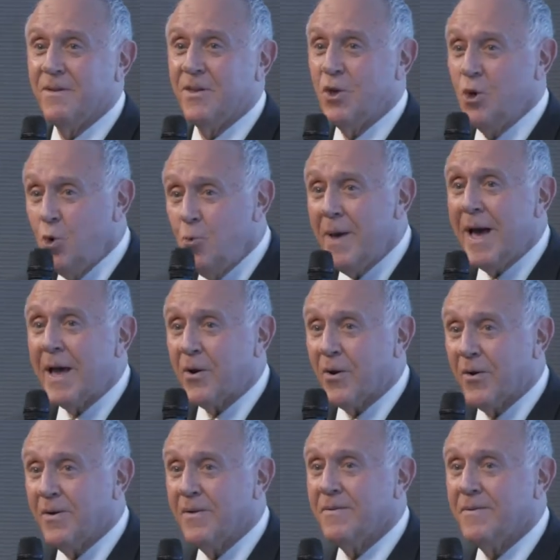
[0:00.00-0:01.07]
You matter
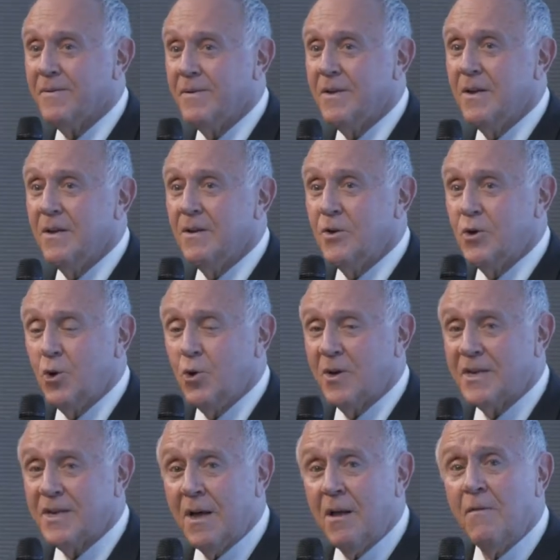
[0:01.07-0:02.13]
to
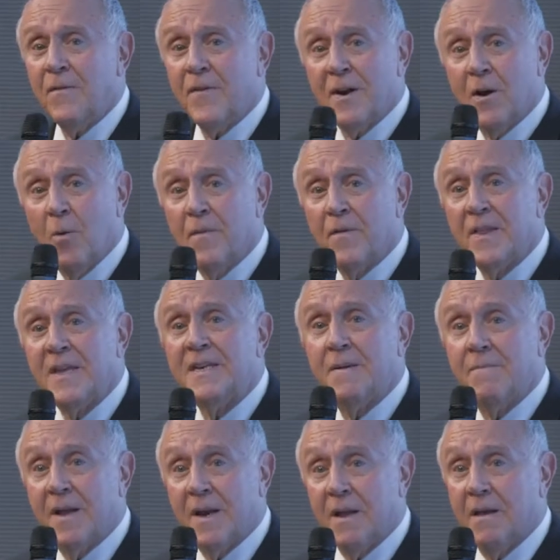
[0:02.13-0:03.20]
yourself and hopefully to
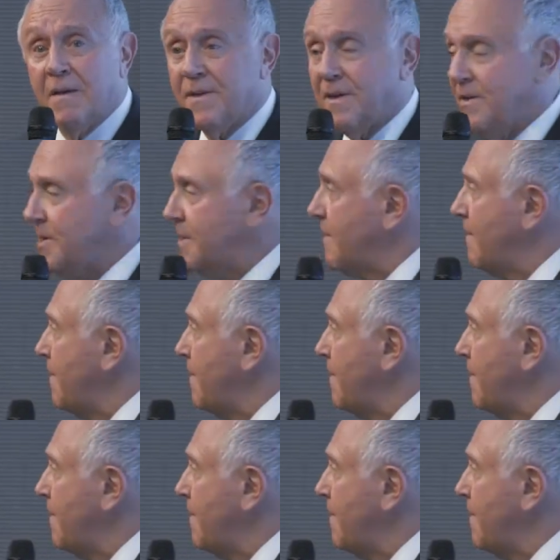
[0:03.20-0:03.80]
many others